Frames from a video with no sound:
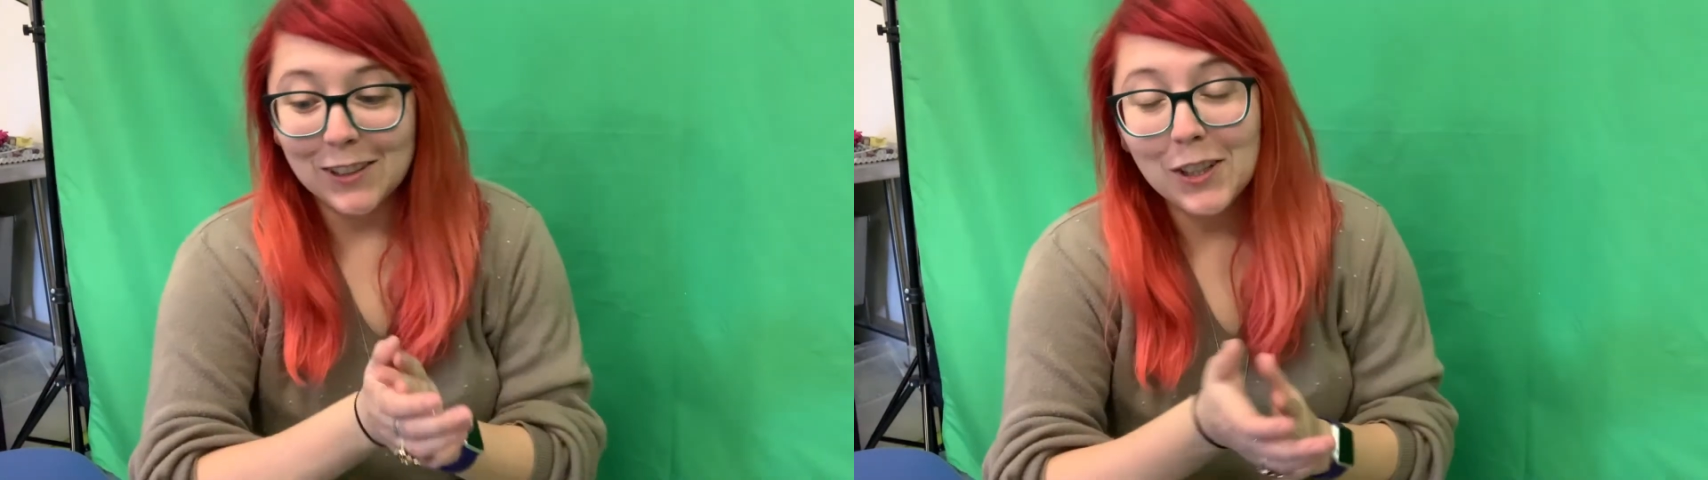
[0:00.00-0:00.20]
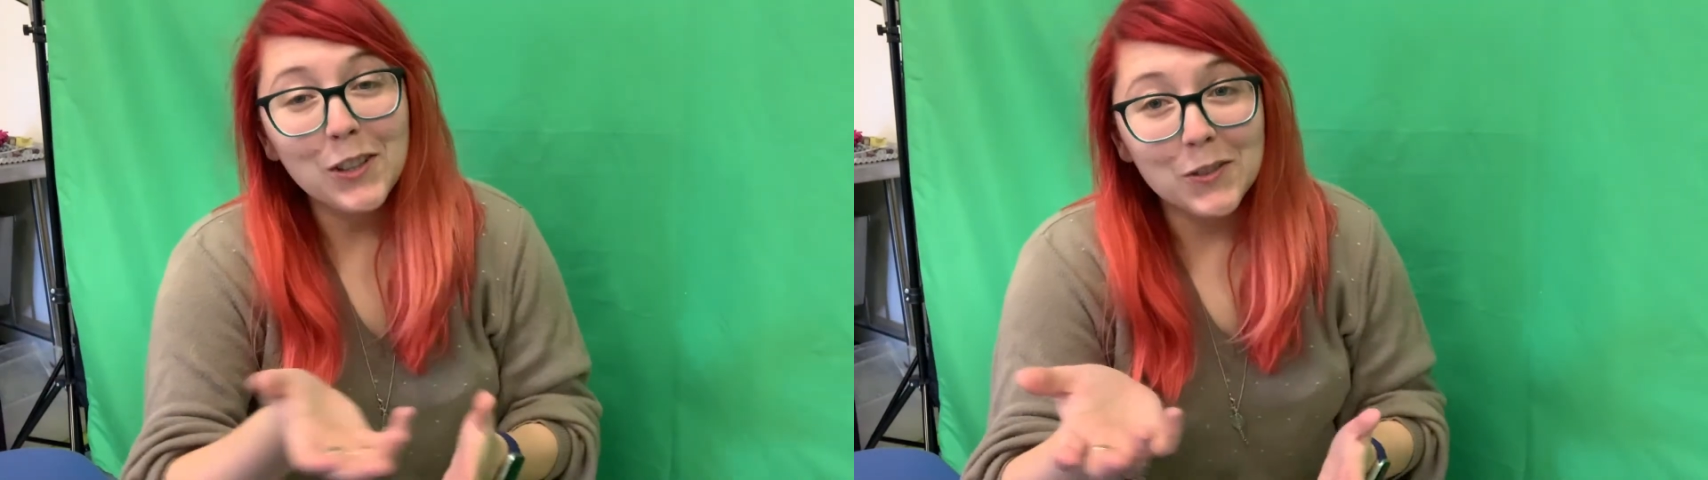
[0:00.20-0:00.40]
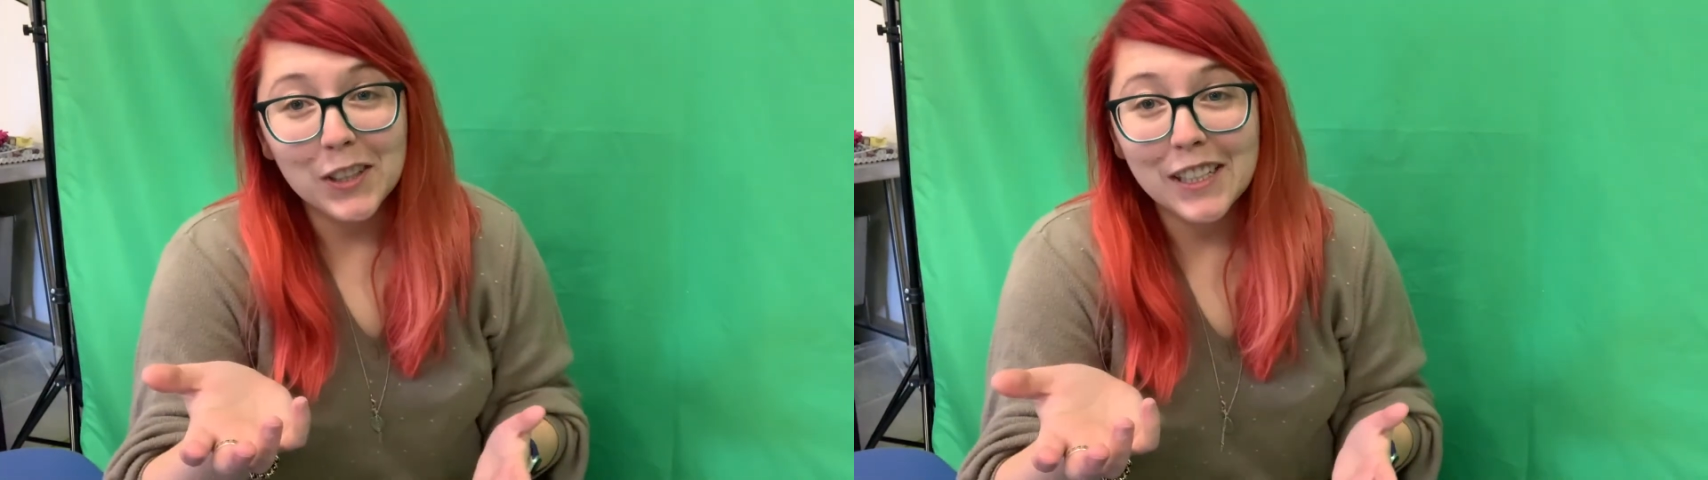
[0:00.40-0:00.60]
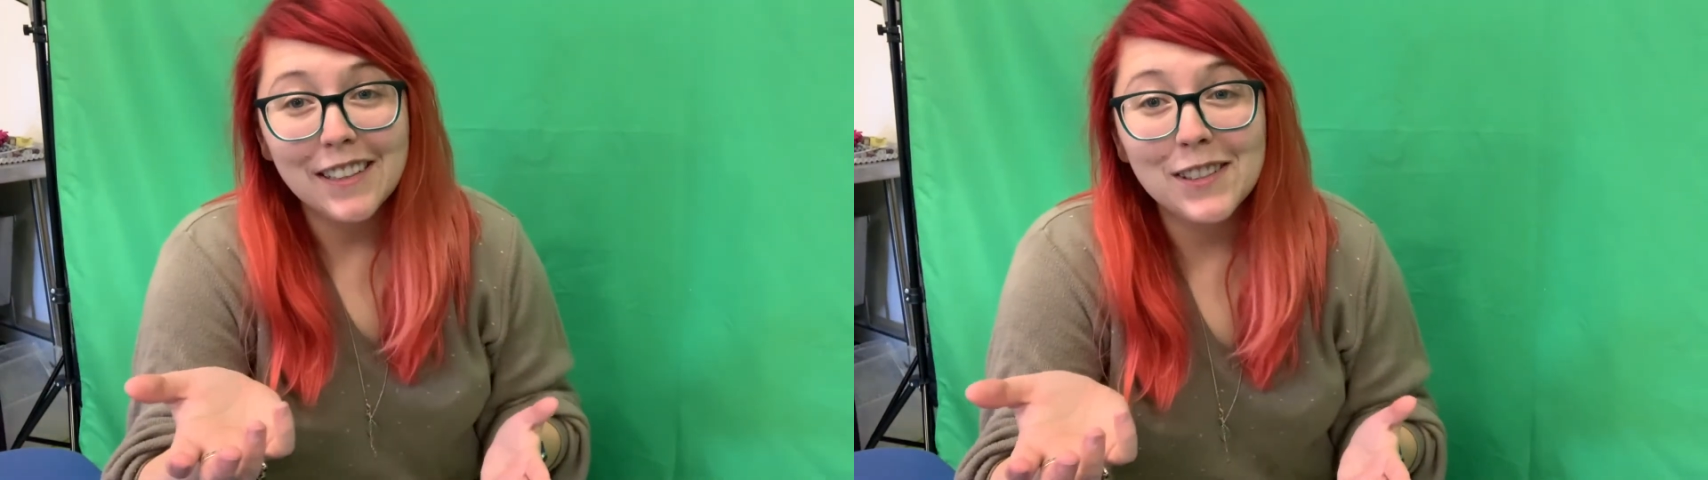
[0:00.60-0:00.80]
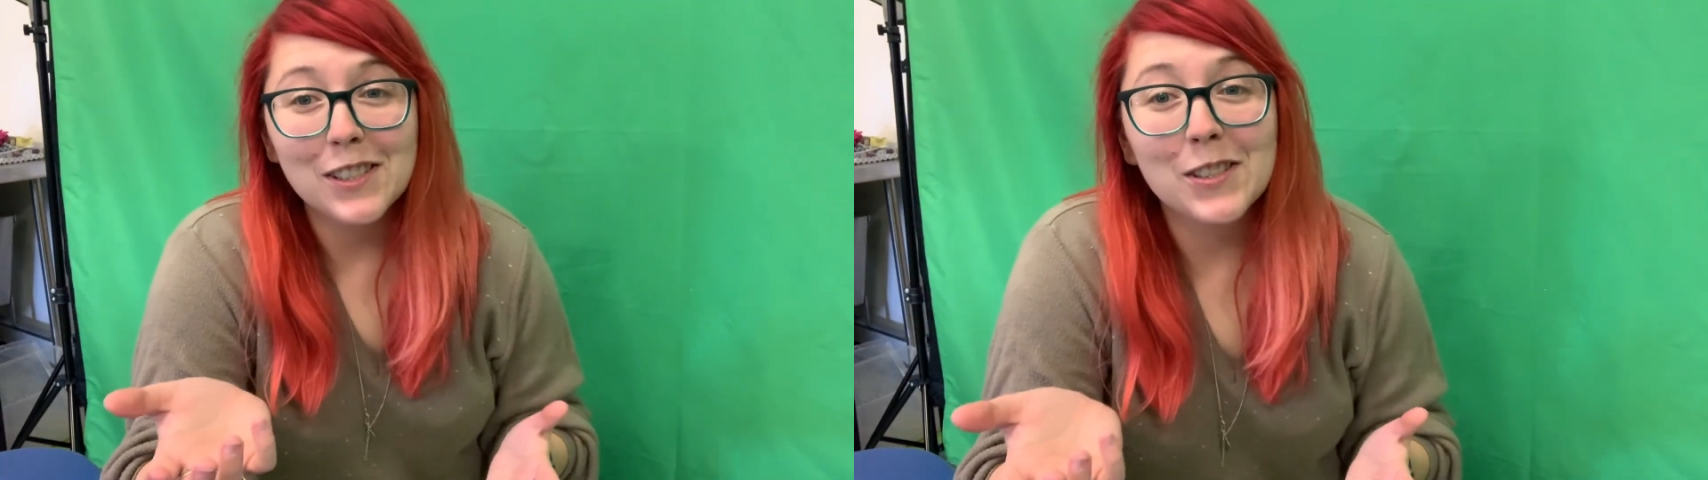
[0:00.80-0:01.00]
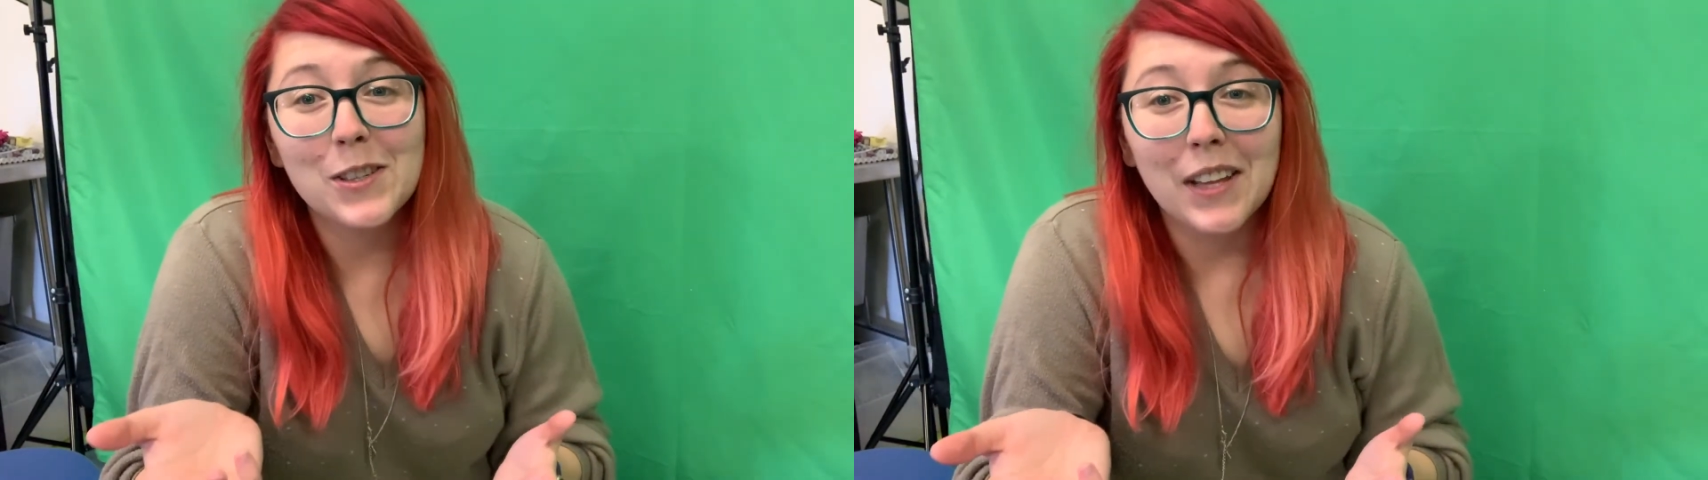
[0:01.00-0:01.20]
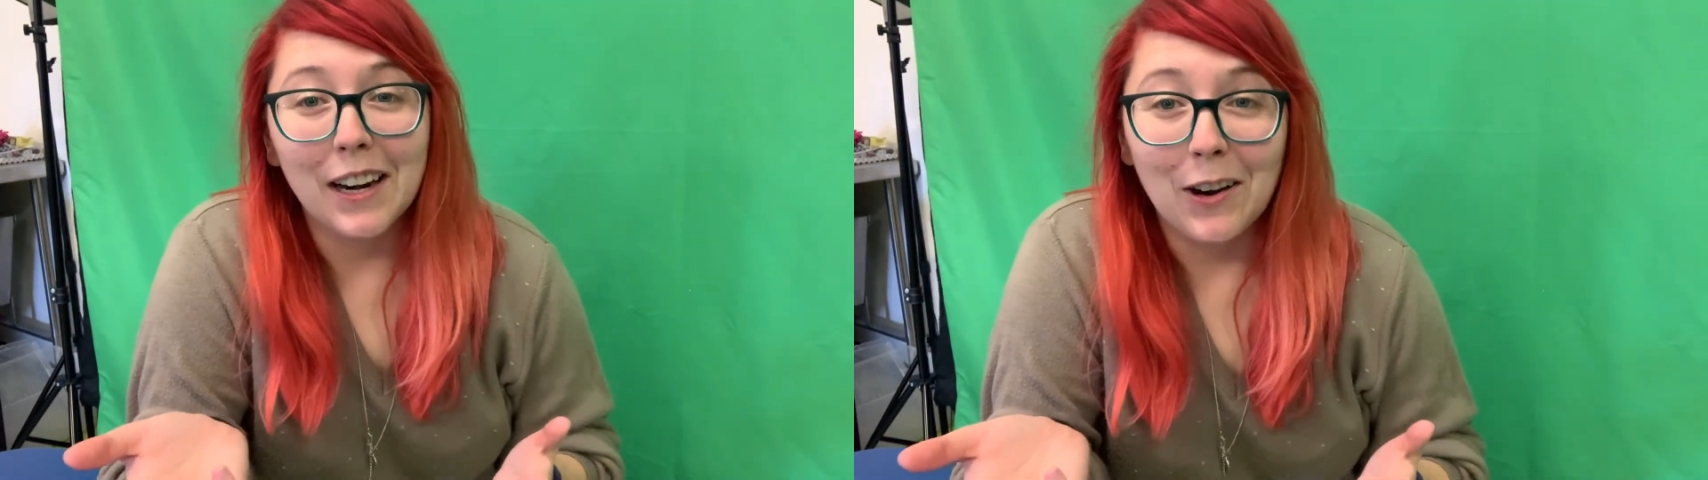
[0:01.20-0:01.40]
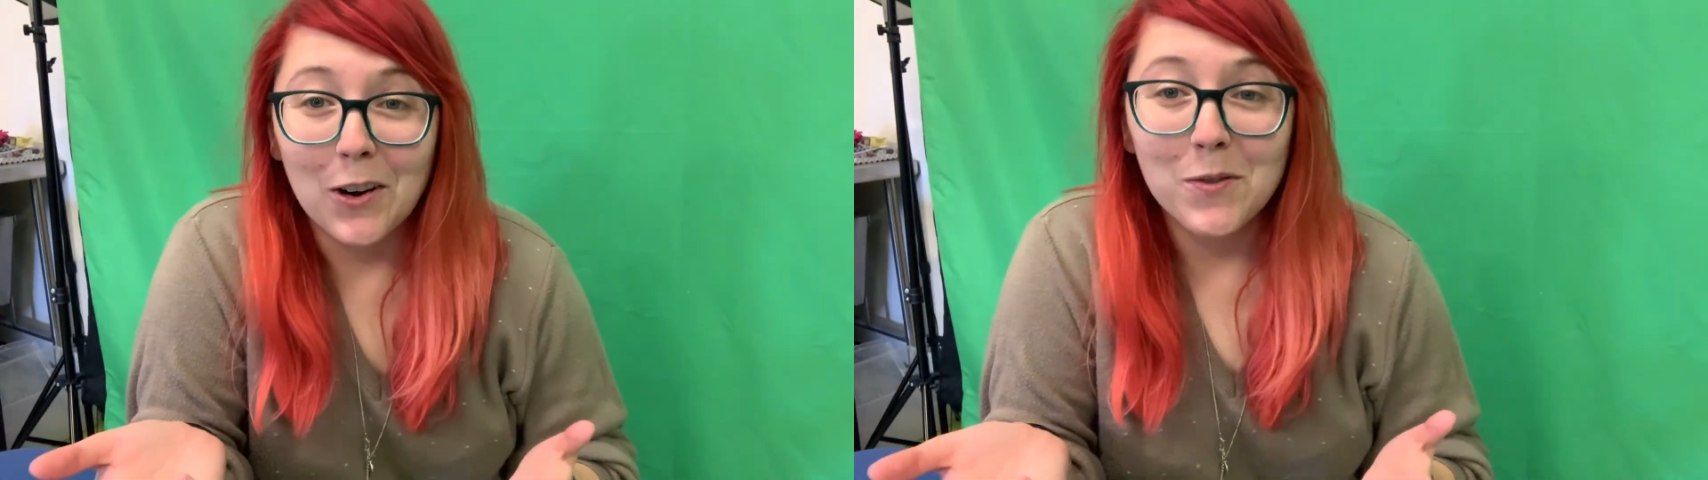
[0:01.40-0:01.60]
you can just do that
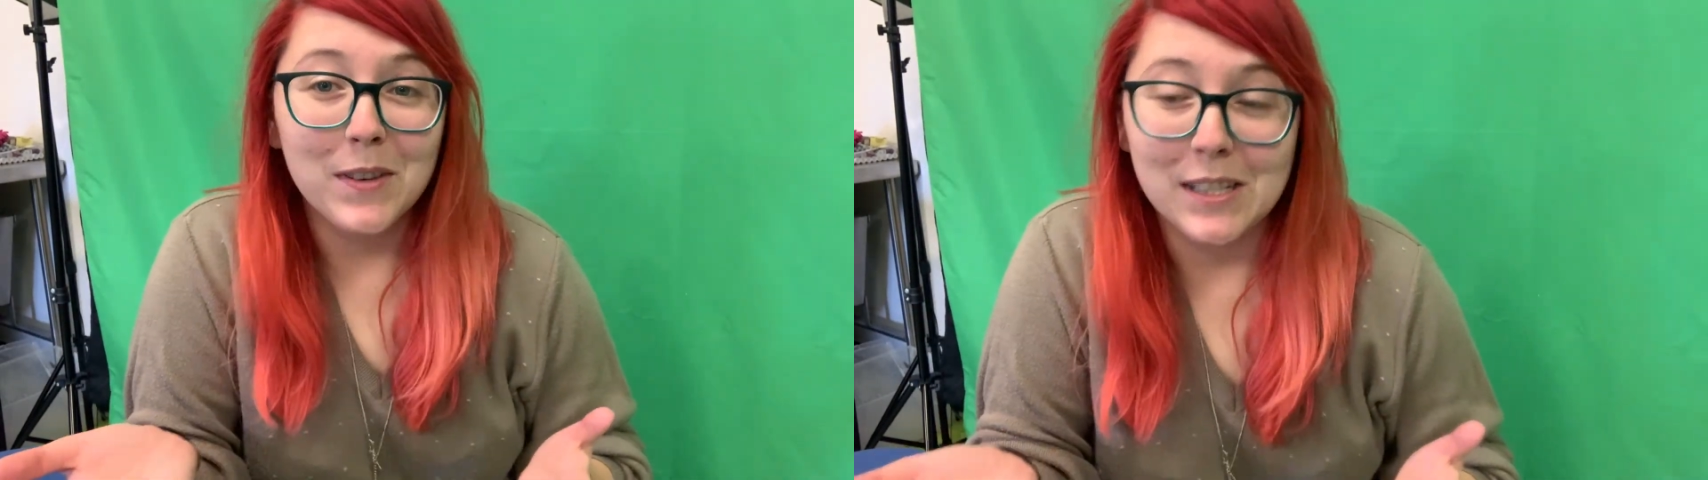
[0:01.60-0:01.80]
at home.